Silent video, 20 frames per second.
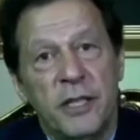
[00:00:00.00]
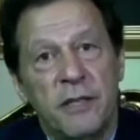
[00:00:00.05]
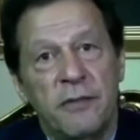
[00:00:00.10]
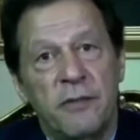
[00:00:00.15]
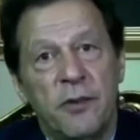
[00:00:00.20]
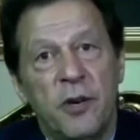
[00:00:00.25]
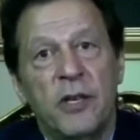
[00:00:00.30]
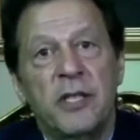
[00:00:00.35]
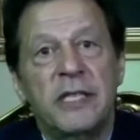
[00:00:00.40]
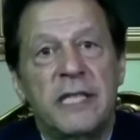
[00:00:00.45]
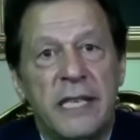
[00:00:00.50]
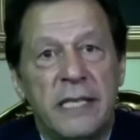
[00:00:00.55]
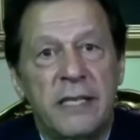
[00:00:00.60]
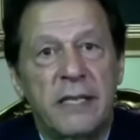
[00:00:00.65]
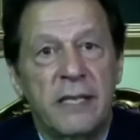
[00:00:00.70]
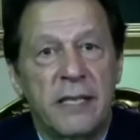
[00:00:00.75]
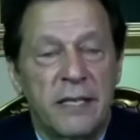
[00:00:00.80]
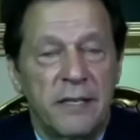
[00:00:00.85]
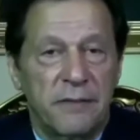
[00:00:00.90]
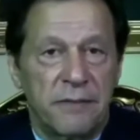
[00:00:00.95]
on debt
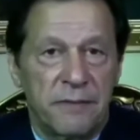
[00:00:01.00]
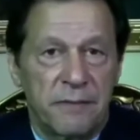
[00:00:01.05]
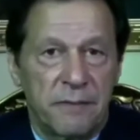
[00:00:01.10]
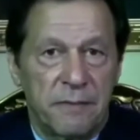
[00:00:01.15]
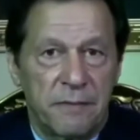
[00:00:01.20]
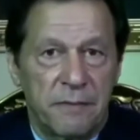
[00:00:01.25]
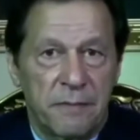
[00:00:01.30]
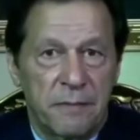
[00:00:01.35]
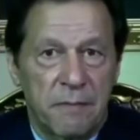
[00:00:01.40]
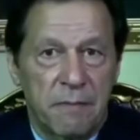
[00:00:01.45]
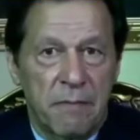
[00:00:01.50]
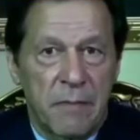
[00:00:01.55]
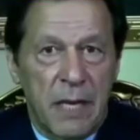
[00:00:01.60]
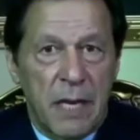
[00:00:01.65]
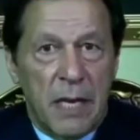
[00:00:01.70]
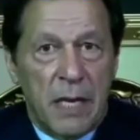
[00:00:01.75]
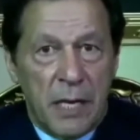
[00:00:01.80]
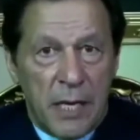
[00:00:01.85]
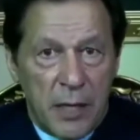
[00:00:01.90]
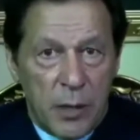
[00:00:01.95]
relief.
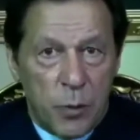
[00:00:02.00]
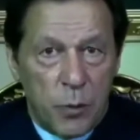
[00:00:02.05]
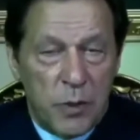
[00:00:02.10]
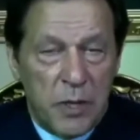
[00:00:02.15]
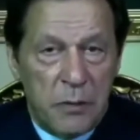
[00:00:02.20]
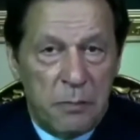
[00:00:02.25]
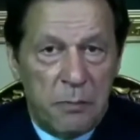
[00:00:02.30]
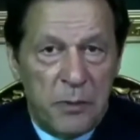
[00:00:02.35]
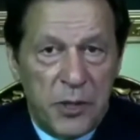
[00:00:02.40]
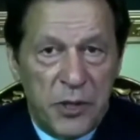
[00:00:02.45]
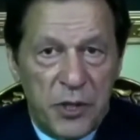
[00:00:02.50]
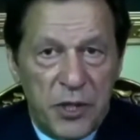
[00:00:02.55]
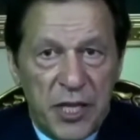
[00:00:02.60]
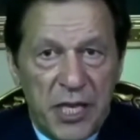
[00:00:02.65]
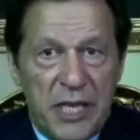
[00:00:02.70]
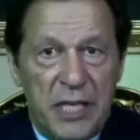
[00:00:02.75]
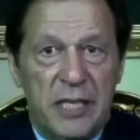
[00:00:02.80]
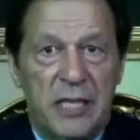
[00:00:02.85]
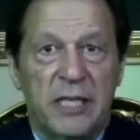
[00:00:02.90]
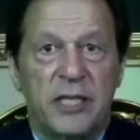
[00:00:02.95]
We
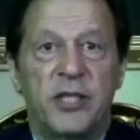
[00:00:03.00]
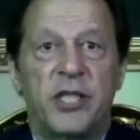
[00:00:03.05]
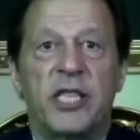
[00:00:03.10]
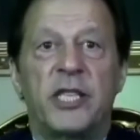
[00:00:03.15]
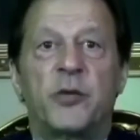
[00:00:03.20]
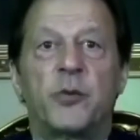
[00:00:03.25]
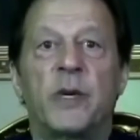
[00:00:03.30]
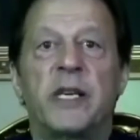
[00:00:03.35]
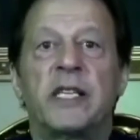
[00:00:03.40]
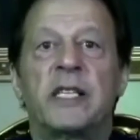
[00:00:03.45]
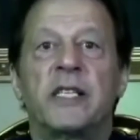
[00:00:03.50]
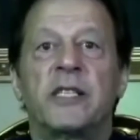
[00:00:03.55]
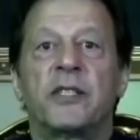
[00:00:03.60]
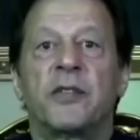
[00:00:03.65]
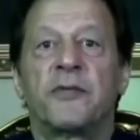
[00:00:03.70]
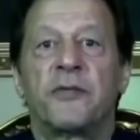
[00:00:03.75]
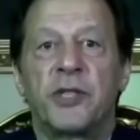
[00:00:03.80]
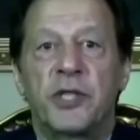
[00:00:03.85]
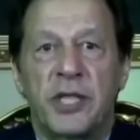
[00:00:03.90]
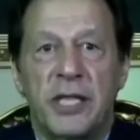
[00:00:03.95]
appreciate the G20's
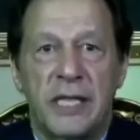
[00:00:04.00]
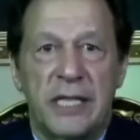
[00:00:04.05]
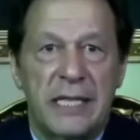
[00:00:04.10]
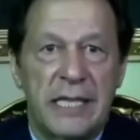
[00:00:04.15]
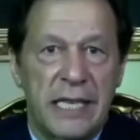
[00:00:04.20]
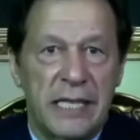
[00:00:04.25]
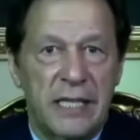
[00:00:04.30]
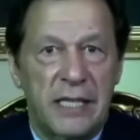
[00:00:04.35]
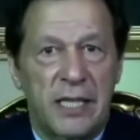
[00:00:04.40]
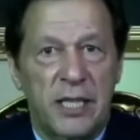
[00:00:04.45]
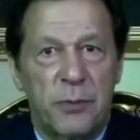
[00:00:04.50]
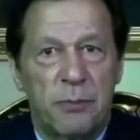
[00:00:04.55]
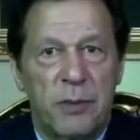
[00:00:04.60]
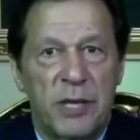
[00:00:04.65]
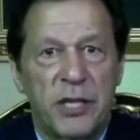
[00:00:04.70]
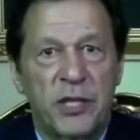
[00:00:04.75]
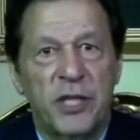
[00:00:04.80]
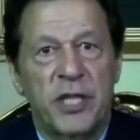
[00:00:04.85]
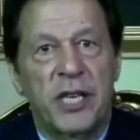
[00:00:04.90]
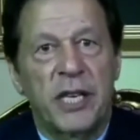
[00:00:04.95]
official debt
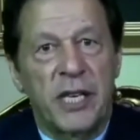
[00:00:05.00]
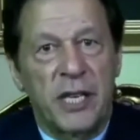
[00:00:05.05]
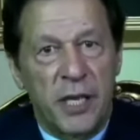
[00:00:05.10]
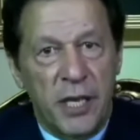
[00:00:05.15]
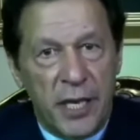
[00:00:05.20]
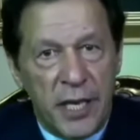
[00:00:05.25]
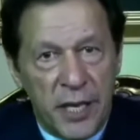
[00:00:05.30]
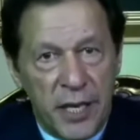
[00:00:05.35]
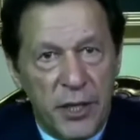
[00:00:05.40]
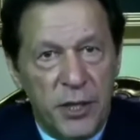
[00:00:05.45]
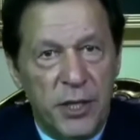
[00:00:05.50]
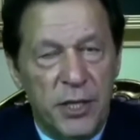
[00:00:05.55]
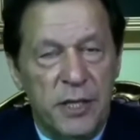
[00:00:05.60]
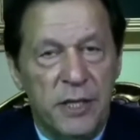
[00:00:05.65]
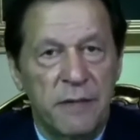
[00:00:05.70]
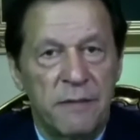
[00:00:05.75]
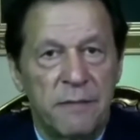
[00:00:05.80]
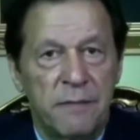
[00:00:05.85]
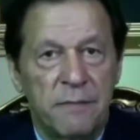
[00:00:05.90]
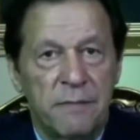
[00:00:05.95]
suspension initiative
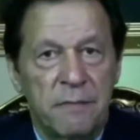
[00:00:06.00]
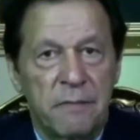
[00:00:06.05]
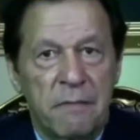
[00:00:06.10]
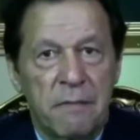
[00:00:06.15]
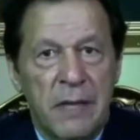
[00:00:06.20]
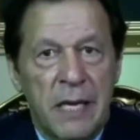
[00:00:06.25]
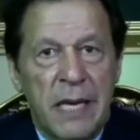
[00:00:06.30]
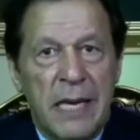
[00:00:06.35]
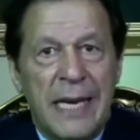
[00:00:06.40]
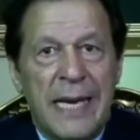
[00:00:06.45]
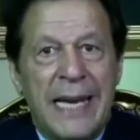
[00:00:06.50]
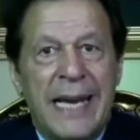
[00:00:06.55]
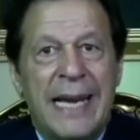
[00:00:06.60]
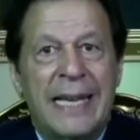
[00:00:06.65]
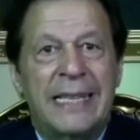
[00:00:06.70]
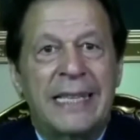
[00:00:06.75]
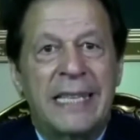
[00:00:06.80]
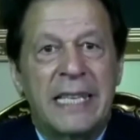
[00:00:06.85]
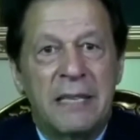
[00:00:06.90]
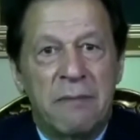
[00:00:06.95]
and
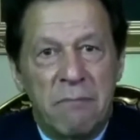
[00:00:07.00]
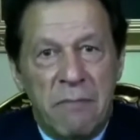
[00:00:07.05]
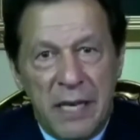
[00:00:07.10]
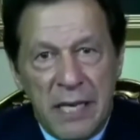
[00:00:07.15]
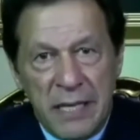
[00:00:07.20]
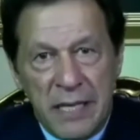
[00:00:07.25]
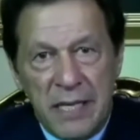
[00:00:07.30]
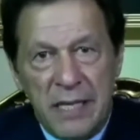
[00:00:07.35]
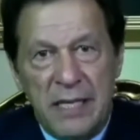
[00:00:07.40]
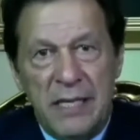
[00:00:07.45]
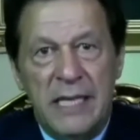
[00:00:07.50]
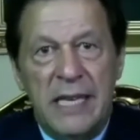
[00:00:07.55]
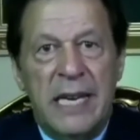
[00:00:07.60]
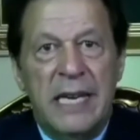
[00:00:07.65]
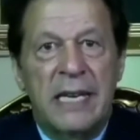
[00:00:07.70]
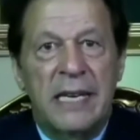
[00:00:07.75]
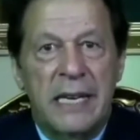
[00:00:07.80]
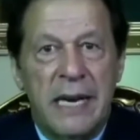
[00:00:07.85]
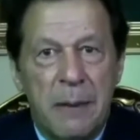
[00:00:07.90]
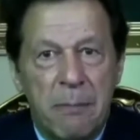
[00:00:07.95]
the emergency and
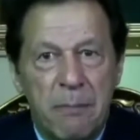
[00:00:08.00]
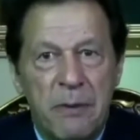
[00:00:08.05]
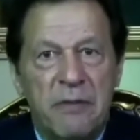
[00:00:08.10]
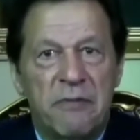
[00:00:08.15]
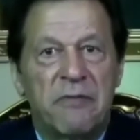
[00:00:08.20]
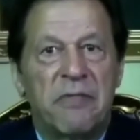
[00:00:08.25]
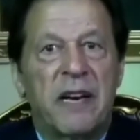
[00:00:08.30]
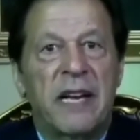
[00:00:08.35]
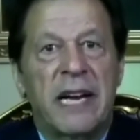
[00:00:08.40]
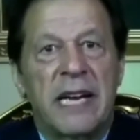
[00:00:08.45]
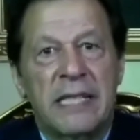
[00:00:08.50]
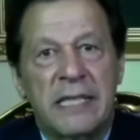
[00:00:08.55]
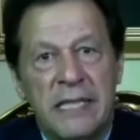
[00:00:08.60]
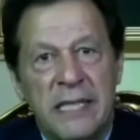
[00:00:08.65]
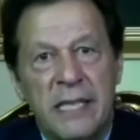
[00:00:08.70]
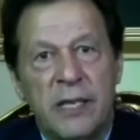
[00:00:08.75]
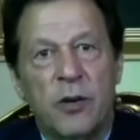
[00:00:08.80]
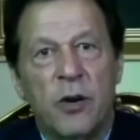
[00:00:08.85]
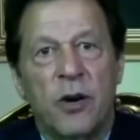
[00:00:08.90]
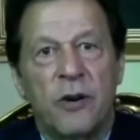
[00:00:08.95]
rapid
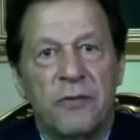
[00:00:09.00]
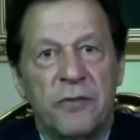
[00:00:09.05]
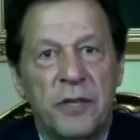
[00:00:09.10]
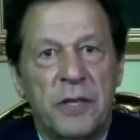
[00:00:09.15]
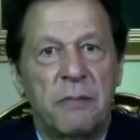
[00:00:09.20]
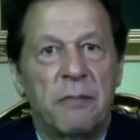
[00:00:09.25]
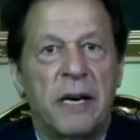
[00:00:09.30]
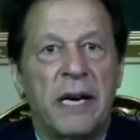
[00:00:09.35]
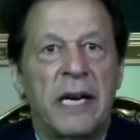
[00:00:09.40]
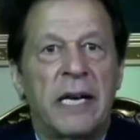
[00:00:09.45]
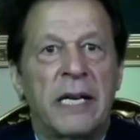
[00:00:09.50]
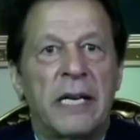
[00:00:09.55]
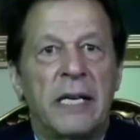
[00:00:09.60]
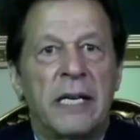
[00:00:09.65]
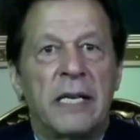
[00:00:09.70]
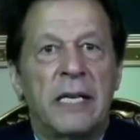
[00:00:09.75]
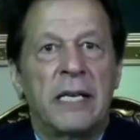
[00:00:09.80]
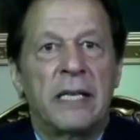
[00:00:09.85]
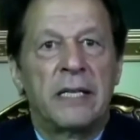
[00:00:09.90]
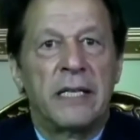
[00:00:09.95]
financing offered by
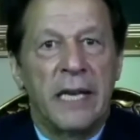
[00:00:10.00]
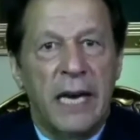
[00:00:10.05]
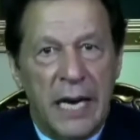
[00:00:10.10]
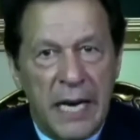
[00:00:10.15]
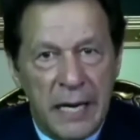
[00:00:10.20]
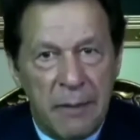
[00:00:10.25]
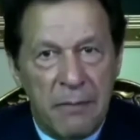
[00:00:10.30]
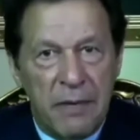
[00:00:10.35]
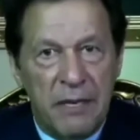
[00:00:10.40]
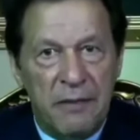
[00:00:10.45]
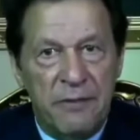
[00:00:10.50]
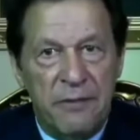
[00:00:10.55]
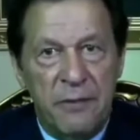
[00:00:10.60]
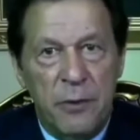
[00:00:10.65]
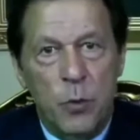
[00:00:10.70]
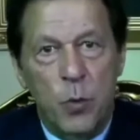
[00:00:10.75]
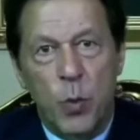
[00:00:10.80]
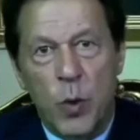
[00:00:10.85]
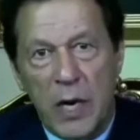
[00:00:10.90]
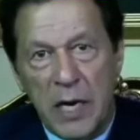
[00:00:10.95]
the IMF,
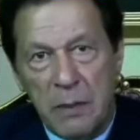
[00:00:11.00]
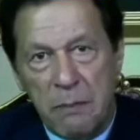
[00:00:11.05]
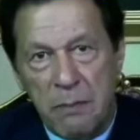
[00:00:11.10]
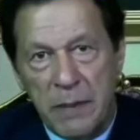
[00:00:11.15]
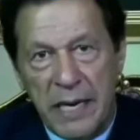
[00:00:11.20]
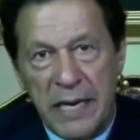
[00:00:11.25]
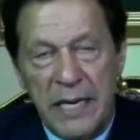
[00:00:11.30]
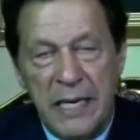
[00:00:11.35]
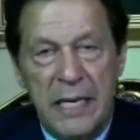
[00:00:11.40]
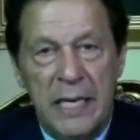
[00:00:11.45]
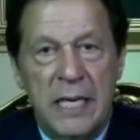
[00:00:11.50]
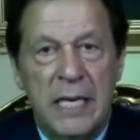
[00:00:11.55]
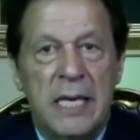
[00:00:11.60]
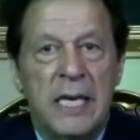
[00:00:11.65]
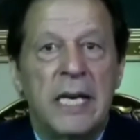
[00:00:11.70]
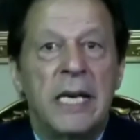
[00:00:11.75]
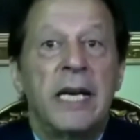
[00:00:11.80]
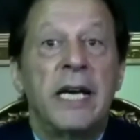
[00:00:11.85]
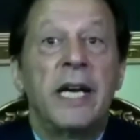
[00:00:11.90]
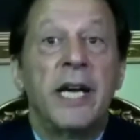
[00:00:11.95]
World Bank,
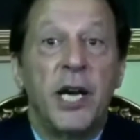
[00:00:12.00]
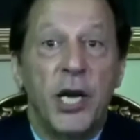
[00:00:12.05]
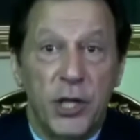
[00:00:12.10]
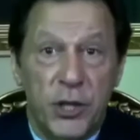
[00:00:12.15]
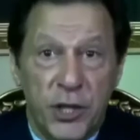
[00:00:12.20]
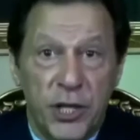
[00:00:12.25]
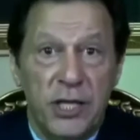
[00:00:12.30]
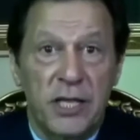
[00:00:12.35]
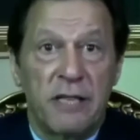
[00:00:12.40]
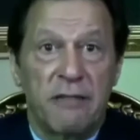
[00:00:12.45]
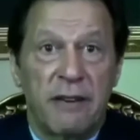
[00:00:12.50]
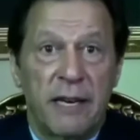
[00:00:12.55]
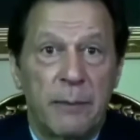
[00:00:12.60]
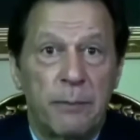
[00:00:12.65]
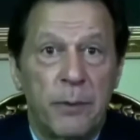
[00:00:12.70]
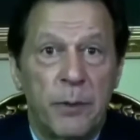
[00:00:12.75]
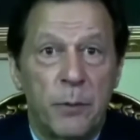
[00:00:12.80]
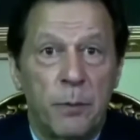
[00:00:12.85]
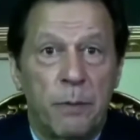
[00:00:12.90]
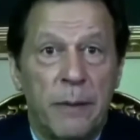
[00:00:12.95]
Asian
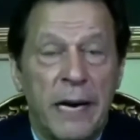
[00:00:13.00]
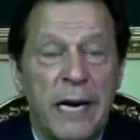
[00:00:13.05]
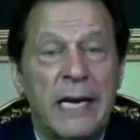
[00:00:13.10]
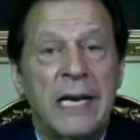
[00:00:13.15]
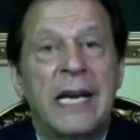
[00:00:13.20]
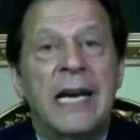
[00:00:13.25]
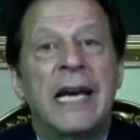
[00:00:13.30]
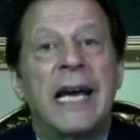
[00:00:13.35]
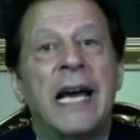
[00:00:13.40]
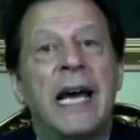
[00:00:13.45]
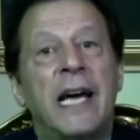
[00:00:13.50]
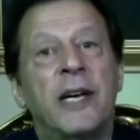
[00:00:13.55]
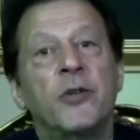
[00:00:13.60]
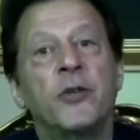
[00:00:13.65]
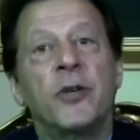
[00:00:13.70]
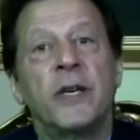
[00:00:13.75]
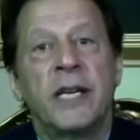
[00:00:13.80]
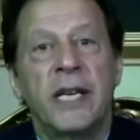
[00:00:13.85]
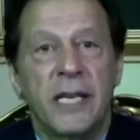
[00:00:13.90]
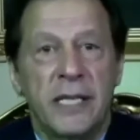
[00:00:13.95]
Development Bank, and
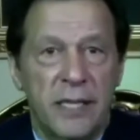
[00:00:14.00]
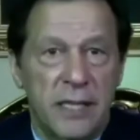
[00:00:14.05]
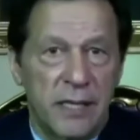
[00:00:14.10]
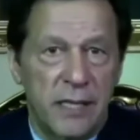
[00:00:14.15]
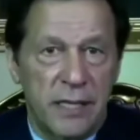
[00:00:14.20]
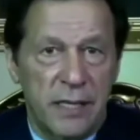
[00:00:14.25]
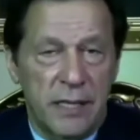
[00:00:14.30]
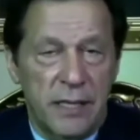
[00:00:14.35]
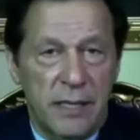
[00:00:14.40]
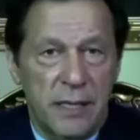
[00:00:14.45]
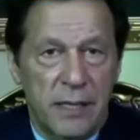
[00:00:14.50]
UN agencies.